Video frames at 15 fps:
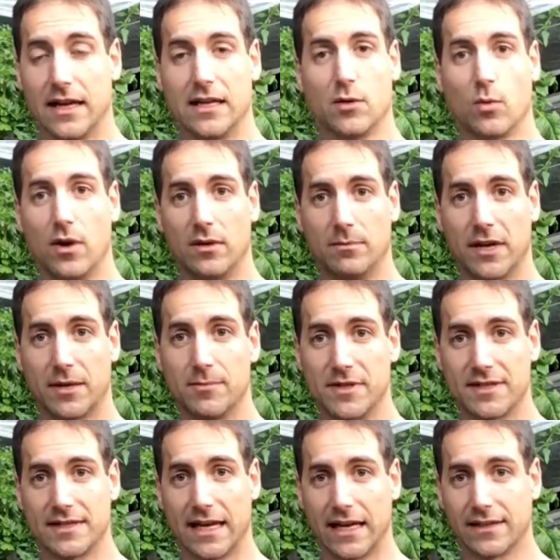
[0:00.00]
Anyone make
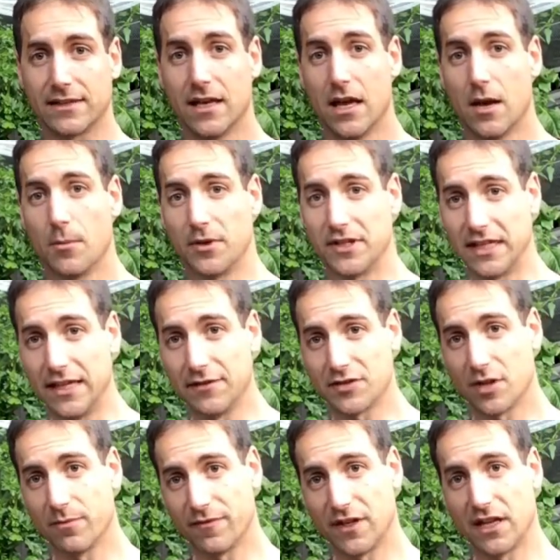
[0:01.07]
mistakes, but if
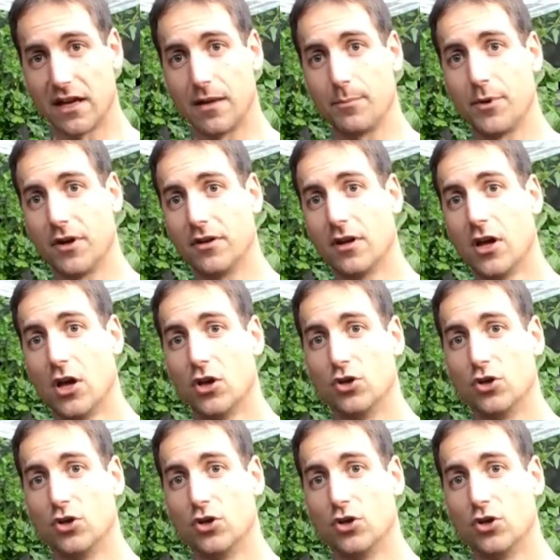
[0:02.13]
something happen,